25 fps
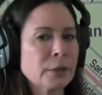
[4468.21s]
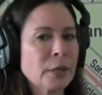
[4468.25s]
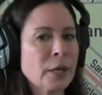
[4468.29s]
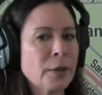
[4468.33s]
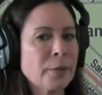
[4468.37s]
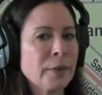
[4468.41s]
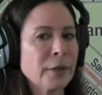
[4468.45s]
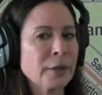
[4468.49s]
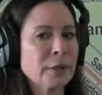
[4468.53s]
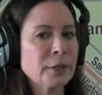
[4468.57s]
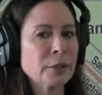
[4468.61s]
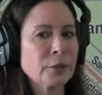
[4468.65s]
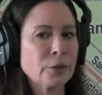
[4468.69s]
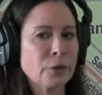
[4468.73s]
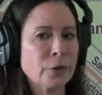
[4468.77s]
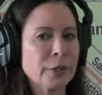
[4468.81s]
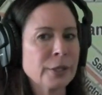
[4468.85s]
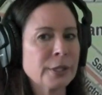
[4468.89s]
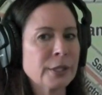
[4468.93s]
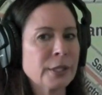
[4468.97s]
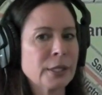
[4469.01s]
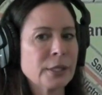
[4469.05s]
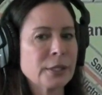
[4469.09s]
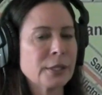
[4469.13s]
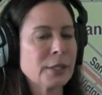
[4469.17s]
Come on,
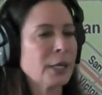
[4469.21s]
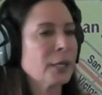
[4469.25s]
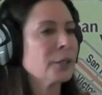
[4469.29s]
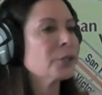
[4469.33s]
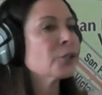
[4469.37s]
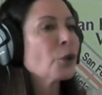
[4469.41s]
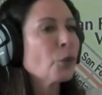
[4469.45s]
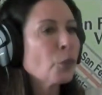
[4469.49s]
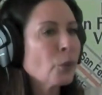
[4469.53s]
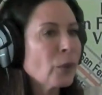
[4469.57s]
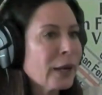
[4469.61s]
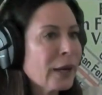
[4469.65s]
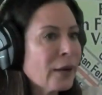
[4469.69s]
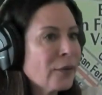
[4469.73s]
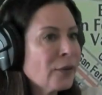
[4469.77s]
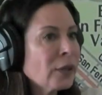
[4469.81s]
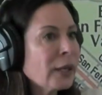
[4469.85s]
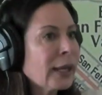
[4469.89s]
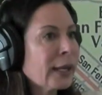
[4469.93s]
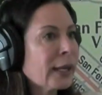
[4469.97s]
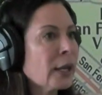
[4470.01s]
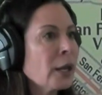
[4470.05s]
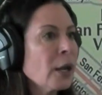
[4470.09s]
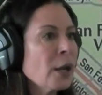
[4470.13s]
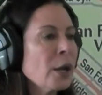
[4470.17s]
Christy's tits," or whatever,
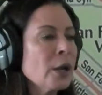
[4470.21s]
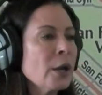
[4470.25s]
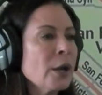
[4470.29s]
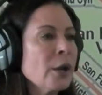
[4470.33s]
like,